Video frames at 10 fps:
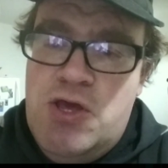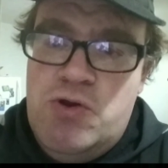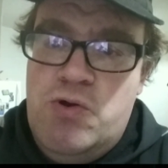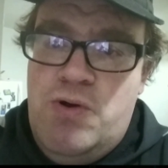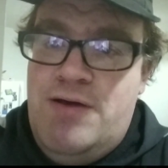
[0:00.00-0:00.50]

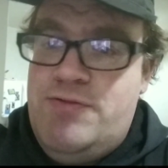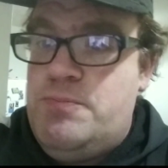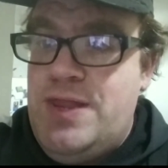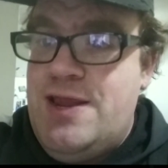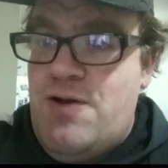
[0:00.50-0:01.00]
who their
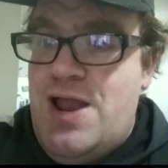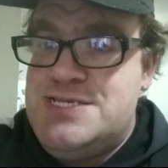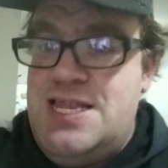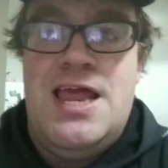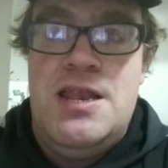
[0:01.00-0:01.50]
plane crash
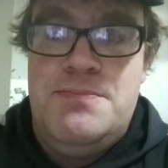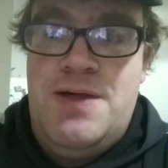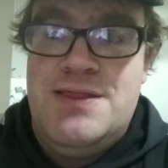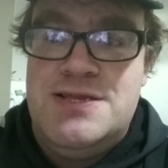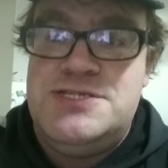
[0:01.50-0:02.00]
and they end up
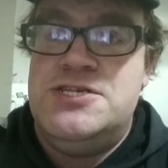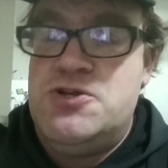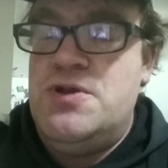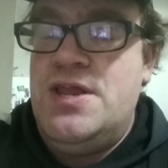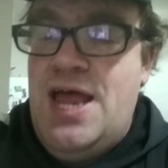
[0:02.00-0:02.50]
on this
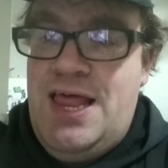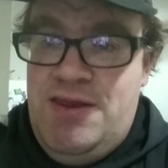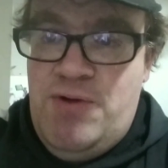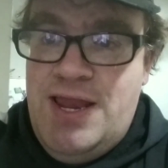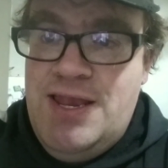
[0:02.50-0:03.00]
deserted
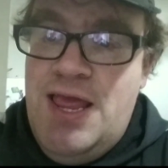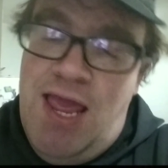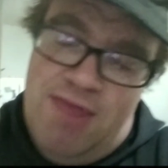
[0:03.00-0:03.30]
island, right?